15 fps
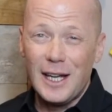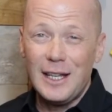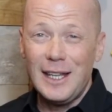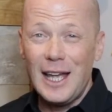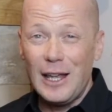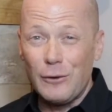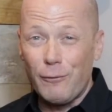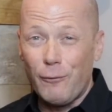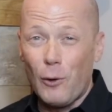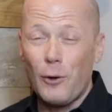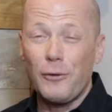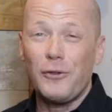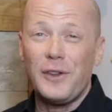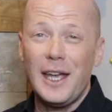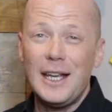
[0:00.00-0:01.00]
and his
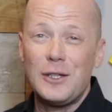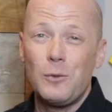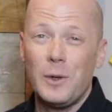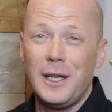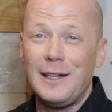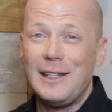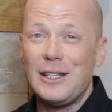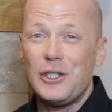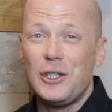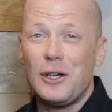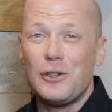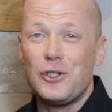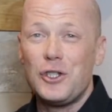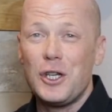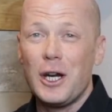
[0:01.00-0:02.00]
fourth stage win at this
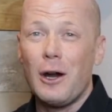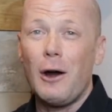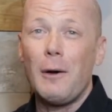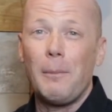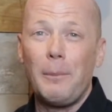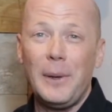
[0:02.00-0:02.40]
year's Giro.